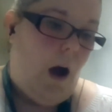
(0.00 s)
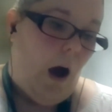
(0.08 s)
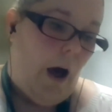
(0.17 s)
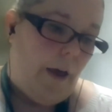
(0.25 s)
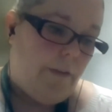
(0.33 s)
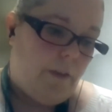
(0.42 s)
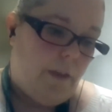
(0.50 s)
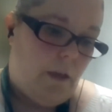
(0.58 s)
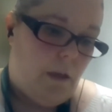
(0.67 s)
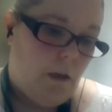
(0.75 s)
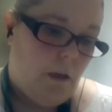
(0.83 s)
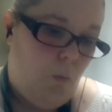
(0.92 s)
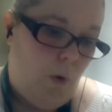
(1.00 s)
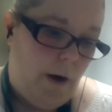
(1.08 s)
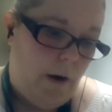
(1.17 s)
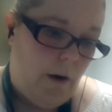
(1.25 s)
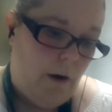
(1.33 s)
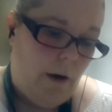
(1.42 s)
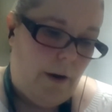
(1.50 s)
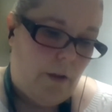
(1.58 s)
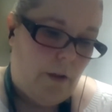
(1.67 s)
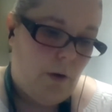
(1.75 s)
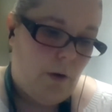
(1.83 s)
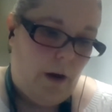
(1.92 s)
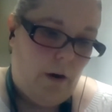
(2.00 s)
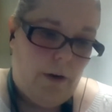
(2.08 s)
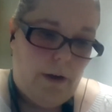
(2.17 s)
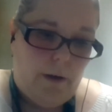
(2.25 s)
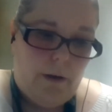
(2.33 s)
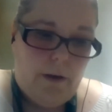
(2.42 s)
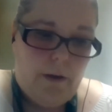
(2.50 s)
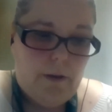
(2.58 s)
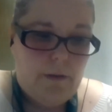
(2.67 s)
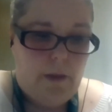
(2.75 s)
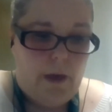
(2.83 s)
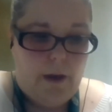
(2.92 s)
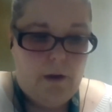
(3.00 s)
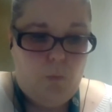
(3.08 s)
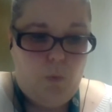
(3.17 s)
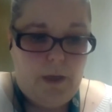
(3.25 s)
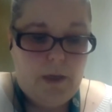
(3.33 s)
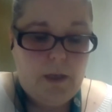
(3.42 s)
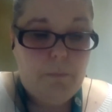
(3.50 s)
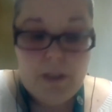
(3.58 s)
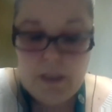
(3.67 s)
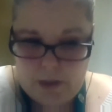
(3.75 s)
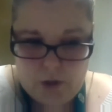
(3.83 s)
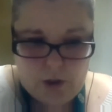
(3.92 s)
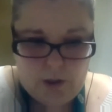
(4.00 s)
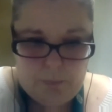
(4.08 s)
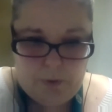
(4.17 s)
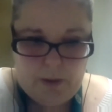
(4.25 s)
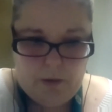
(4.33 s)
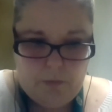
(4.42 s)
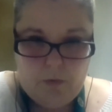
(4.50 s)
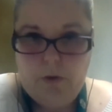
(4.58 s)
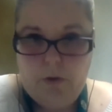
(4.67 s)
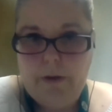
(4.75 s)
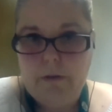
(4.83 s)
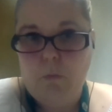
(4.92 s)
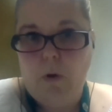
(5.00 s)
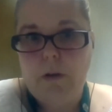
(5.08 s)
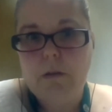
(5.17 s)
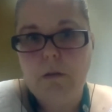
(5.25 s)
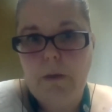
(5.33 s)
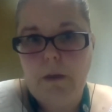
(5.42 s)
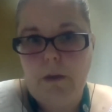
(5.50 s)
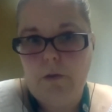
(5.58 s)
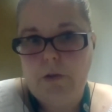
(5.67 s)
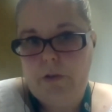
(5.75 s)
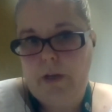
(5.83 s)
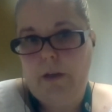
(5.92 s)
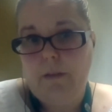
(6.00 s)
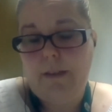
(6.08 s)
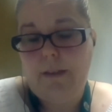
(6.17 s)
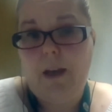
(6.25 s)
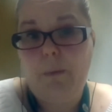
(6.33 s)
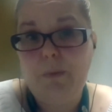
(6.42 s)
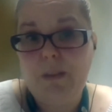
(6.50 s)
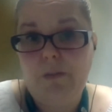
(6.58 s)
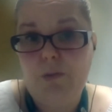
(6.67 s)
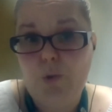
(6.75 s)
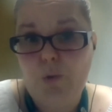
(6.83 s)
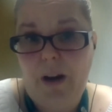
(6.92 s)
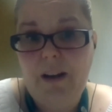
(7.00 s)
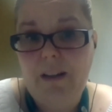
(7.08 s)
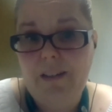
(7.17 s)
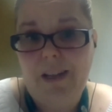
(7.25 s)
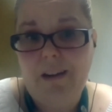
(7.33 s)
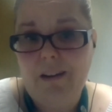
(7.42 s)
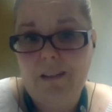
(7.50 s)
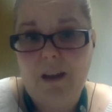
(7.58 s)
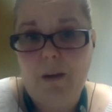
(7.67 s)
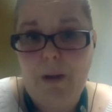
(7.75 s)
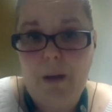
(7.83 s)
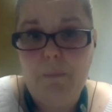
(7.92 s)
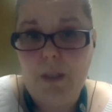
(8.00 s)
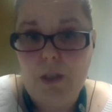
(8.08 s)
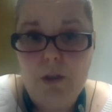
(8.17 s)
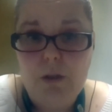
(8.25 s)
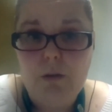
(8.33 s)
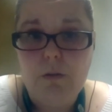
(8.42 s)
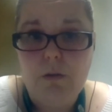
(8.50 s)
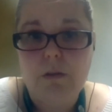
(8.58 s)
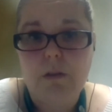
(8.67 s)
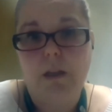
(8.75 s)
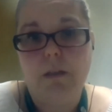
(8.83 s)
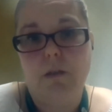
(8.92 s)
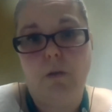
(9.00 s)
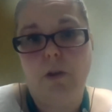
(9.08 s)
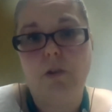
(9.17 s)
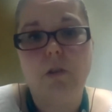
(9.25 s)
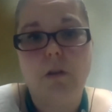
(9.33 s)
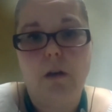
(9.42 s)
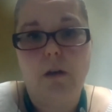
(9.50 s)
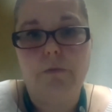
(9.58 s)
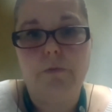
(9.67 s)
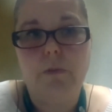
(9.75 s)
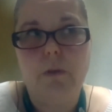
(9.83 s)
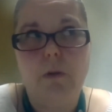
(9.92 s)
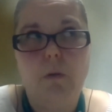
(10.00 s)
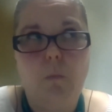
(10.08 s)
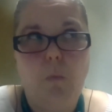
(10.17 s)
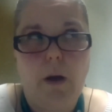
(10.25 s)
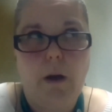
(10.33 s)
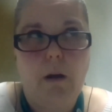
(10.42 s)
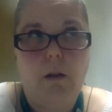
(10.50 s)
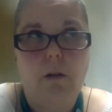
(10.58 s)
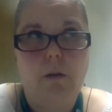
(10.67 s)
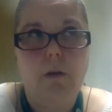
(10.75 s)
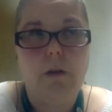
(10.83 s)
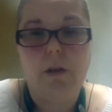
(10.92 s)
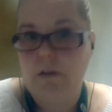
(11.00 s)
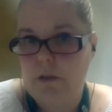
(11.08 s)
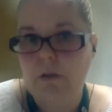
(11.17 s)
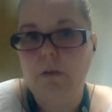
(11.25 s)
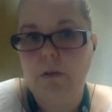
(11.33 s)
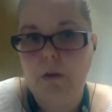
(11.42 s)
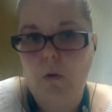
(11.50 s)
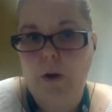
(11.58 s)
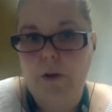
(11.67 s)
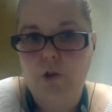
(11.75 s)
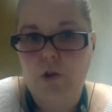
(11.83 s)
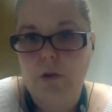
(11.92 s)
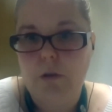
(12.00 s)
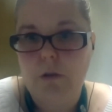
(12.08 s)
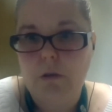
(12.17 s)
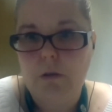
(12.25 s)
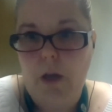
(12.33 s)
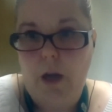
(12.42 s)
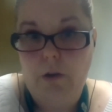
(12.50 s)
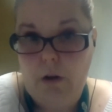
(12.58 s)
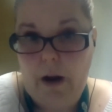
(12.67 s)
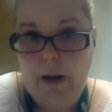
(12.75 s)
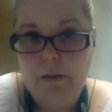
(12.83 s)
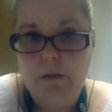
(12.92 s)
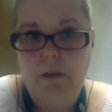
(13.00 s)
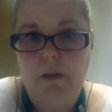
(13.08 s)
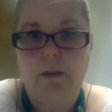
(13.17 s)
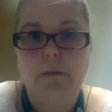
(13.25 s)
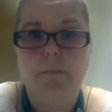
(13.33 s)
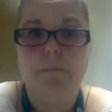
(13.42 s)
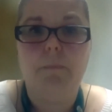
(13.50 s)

I think where another area that we can potentially play a role is once we understand the types of training data that might be used, it's a question of, well, considering the question that you're asking,